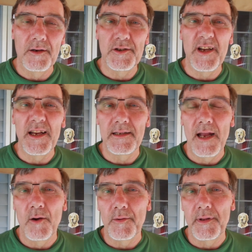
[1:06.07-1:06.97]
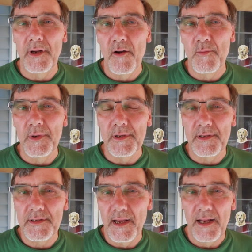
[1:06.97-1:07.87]
shakedown with the government to
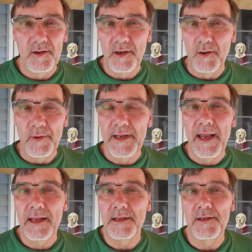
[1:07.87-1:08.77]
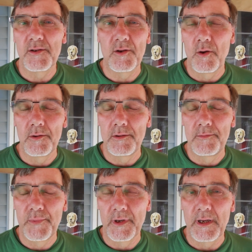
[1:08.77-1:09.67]
say, hey, look, we can't continue
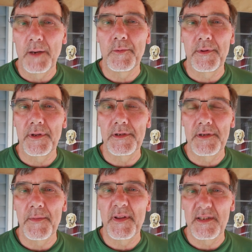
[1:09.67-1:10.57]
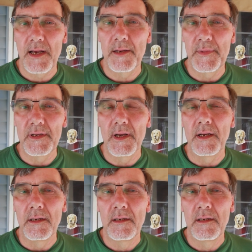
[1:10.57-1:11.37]
putting up with this. Something's got to be done.